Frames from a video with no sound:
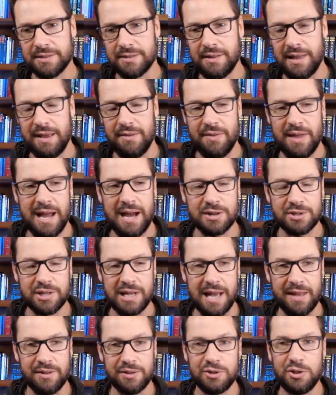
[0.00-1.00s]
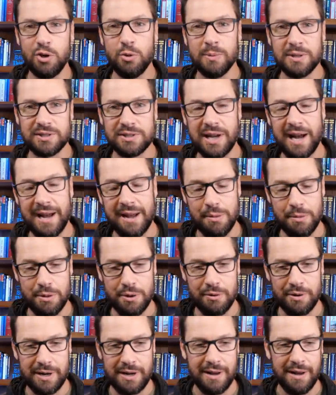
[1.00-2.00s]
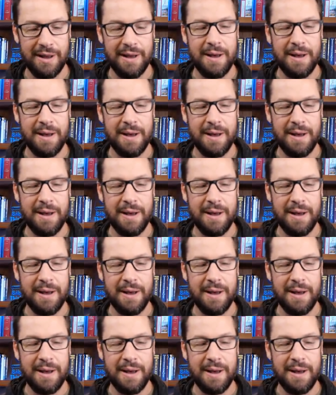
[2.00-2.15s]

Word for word: They, they actually had the two Messiah theory